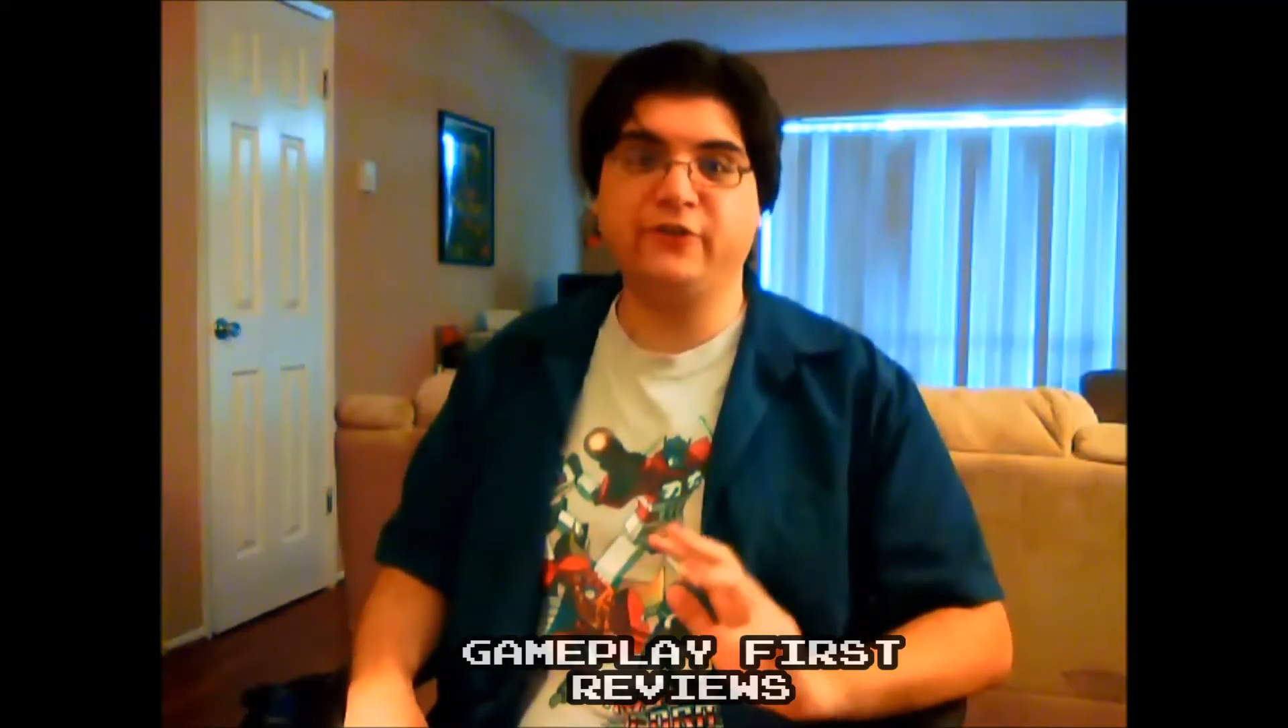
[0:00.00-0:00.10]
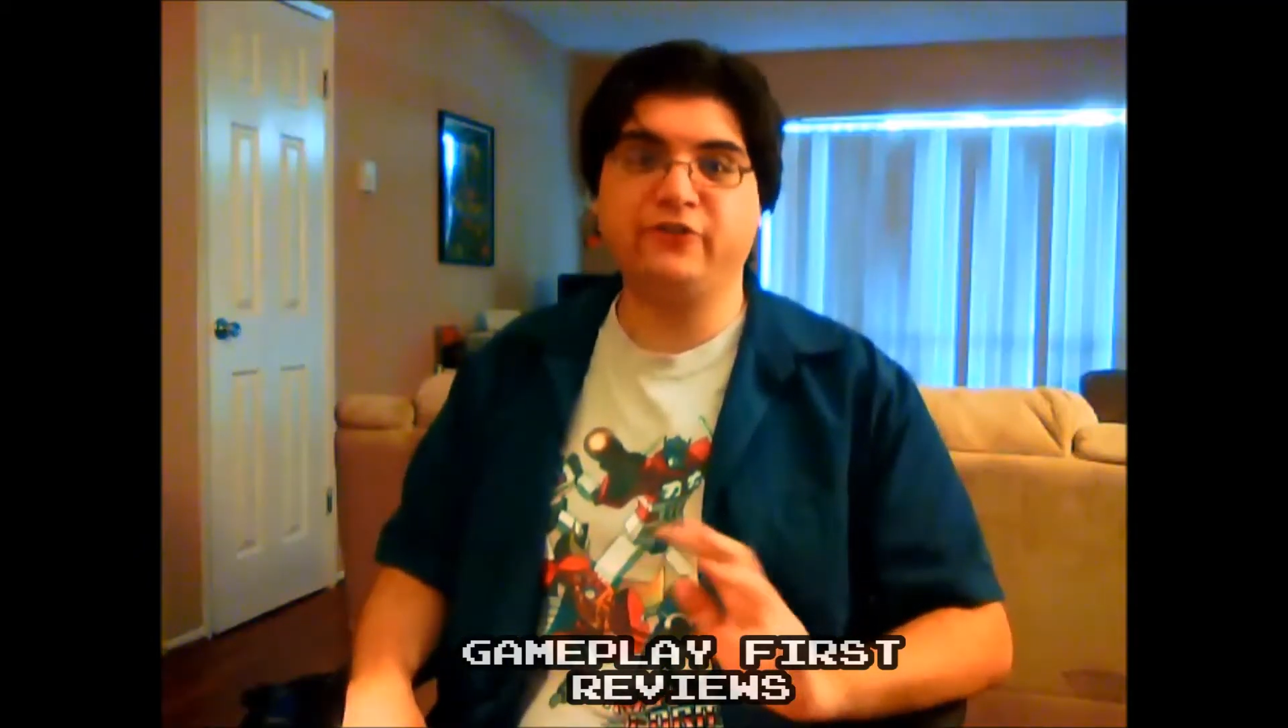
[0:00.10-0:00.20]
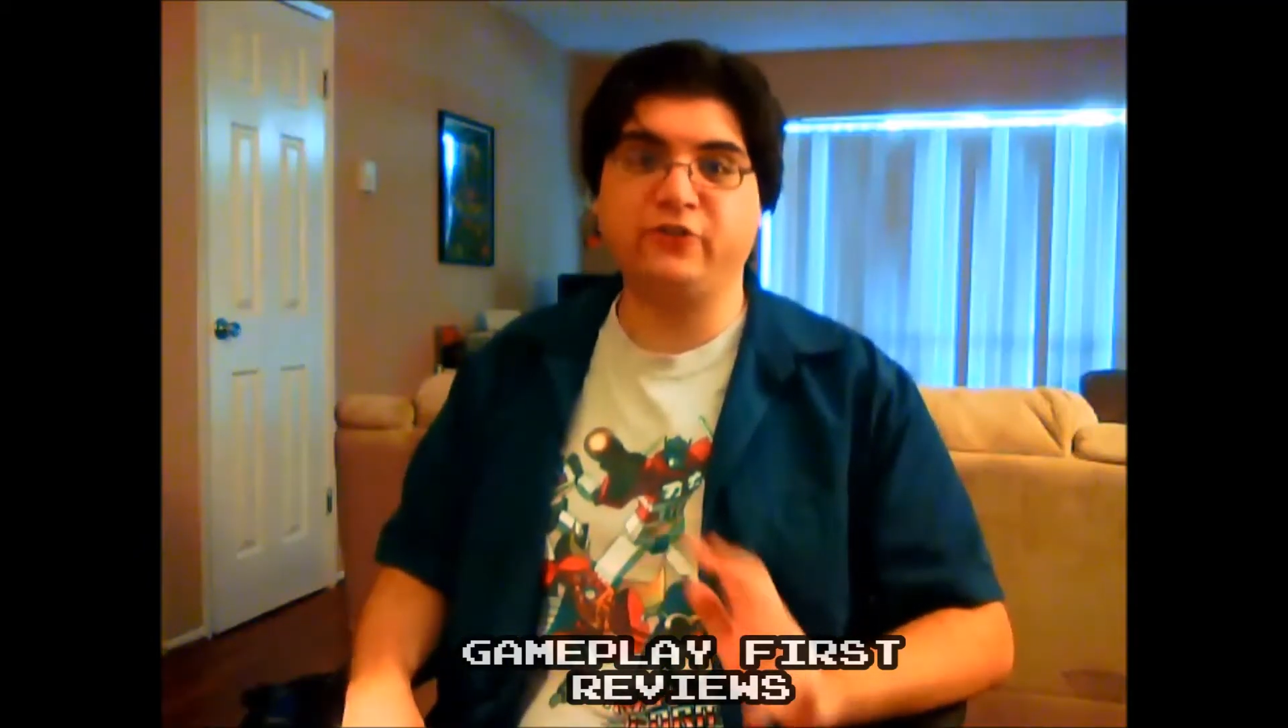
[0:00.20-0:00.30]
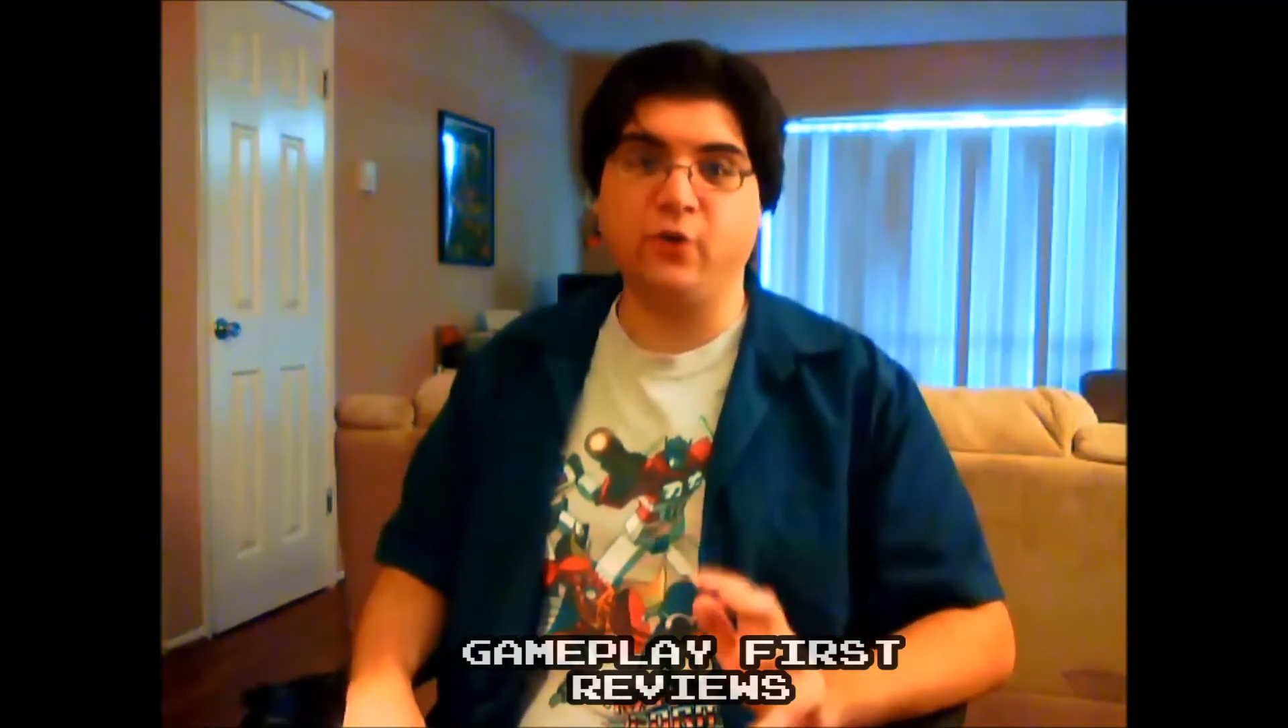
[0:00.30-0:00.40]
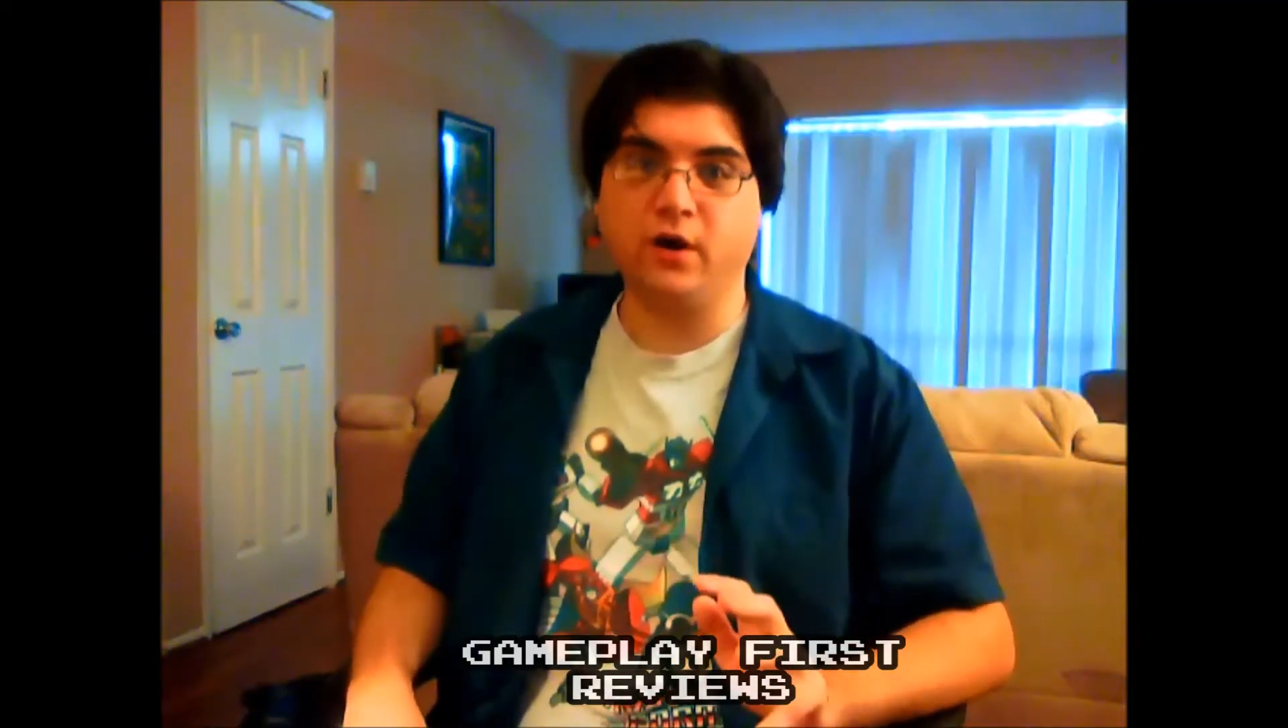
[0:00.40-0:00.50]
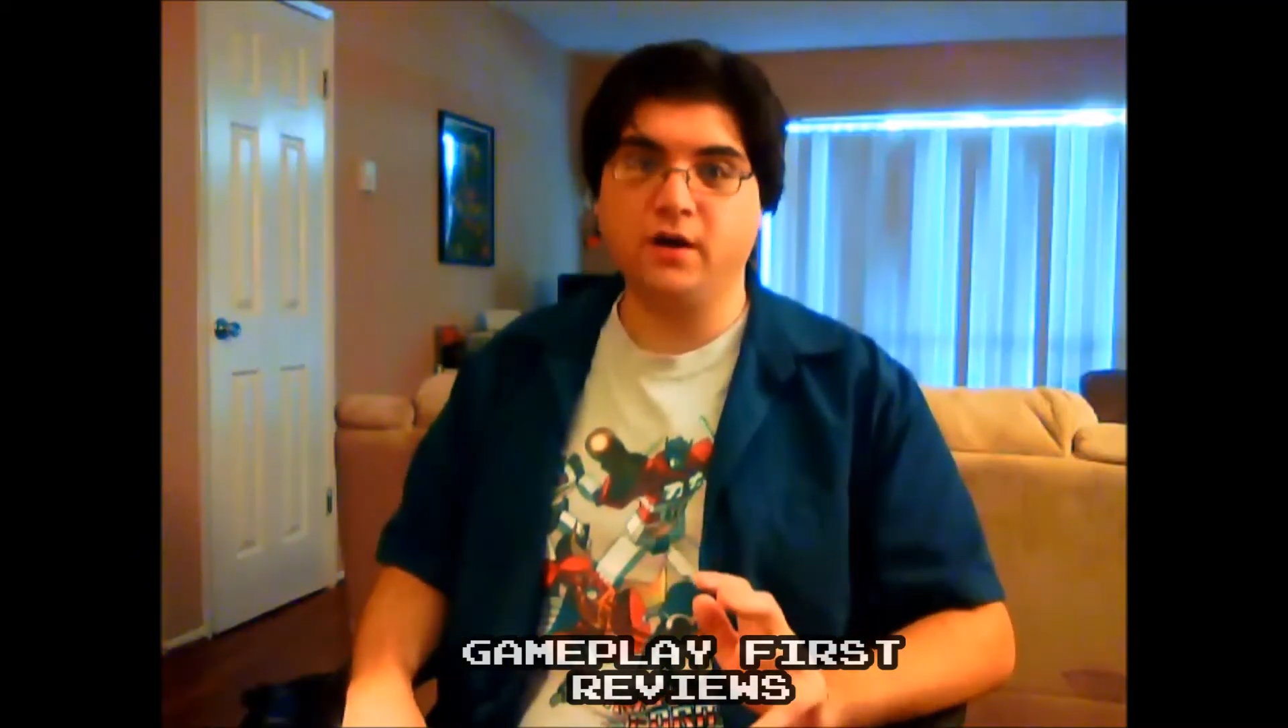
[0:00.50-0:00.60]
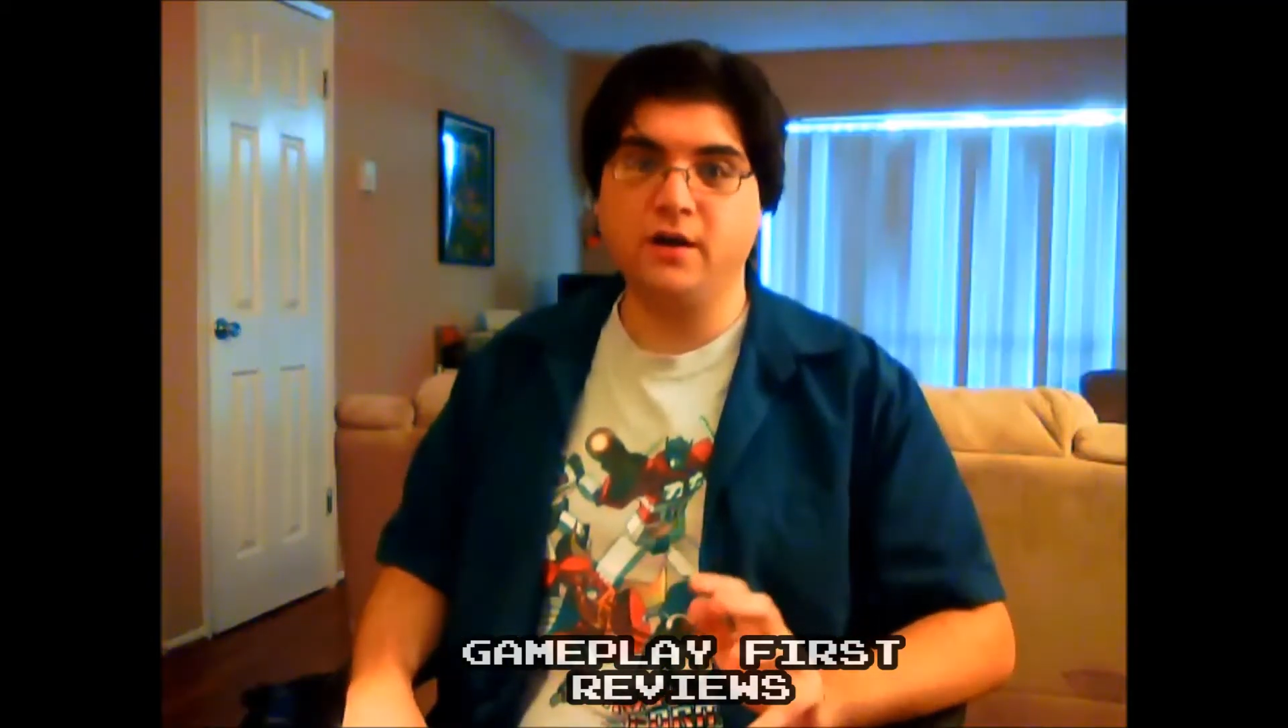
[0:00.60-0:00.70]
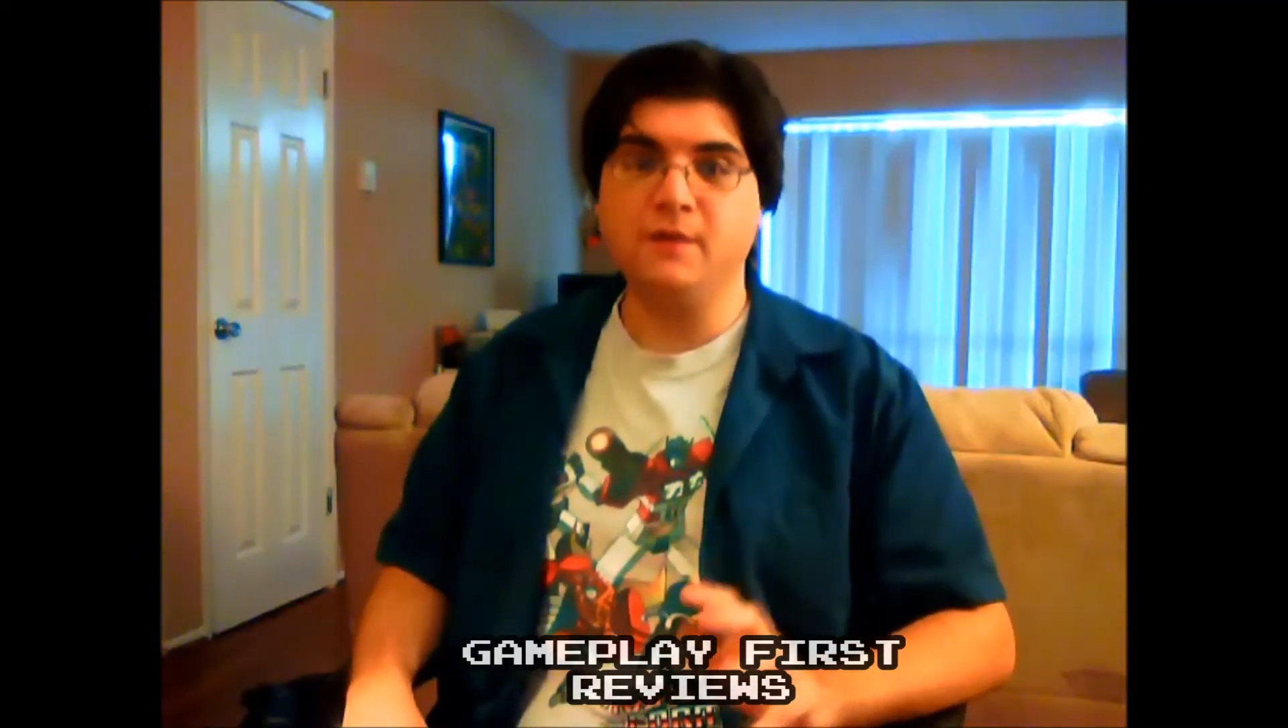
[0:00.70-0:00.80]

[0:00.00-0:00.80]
score,